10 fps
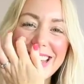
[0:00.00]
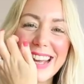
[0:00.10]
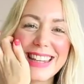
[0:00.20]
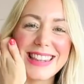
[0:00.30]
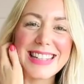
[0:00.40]

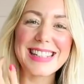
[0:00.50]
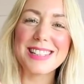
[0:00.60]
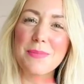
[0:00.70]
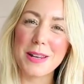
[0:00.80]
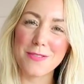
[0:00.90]
Okay, then this
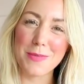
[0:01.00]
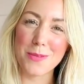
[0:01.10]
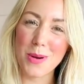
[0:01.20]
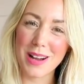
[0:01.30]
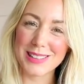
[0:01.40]
is a bit of
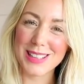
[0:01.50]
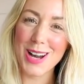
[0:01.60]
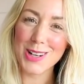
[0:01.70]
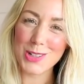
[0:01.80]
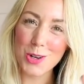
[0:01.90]
my wild
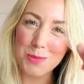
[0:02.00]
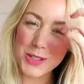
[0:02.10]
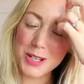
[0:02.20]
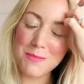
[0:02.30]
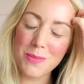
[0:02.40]
card
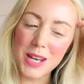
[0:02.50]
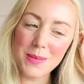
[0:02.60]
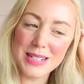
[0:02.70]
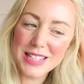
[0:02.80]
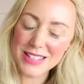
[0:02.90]
option, but when
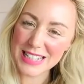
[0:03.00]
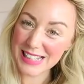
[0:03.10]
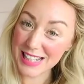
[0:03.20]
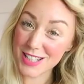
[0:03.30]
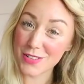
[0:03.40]
I went to the wedding
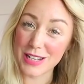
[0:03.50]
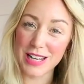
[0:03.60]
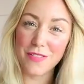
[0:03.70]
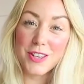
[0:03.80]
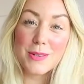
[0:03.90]
in
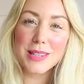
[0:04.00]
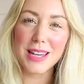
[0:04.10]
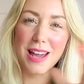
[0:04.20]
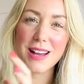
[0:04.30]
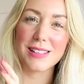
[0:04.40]
Santorini, a few of
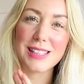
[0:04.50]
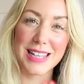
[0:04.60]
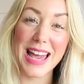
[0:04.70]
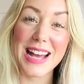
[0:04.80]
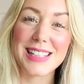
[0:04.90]
the girls,
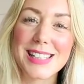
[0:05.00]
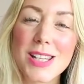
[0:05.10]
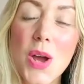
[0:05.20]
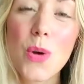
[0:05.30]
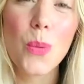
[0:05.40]
the
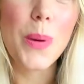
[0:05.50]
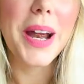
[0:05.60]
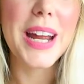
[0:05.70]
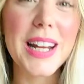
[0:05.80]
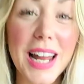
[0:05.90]
guests,
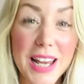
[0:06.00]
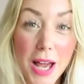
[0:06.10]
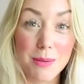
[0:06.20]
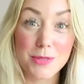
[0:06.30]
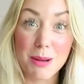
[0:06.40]
wearing
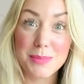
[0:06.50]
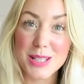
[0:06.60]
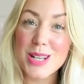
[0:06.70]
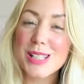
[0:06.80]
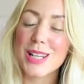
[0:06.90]
like
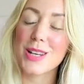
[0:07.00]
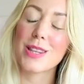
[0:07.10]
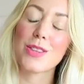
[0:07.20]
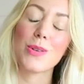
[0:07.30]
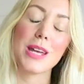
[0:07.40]
jumpsuits, and
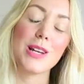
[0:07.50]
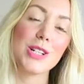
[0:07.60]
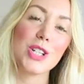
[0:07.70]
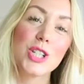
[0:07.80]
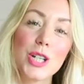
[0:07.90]
I thought they
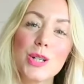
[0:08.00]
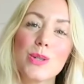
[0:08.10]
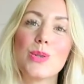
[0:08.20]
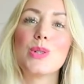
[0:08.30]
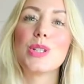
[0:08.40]
looked so
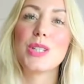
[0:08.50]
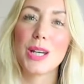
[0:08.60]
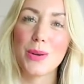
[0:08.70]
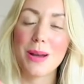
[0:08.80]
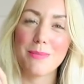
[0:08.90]
cool,
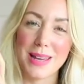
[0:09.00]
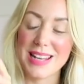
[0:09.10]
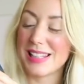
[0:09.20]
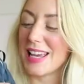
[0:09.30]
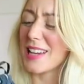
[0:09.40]
so
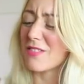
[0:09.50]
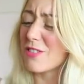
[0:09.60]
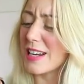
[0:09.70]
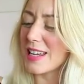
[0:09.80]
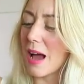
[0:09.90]
amazing,
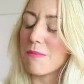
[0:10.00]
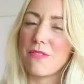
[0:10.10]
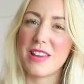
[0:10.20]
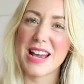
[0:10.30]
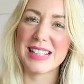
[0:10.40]
really
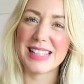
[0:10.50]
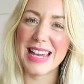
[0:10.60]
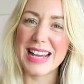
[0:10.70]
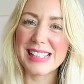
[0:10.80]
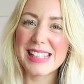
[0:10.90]
comfy as a
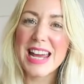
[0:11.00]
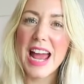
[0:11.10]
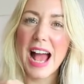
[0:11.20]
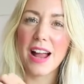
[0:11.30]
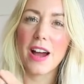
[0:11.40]
guest,
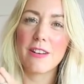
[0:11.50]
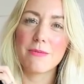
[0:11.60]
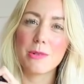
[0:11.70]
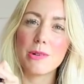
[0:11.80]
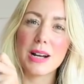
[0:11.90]
and kind
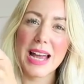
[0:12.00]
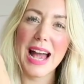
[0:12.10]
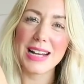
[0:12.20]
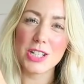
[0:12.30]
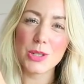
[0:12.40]
of more
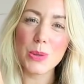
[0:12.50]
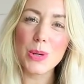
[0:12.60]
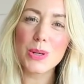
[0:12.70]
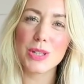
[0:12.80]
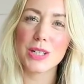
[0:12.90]

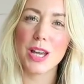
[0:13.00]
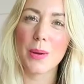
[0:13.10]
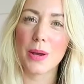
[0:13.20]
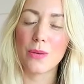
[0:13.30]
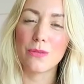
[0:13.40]
casual than
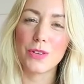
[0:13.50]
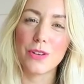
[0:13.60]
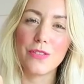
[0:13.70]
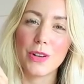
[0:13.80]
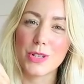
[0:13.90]
going on for
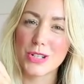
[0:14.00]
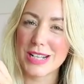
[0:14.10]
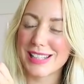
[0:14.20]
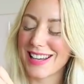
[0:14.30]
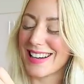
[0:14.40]
the full-on
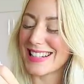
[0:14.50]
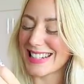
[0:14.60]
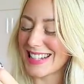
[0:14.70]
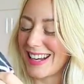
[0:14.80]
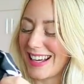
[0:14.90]
dress like I
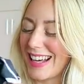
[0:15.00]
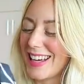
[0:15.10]
did.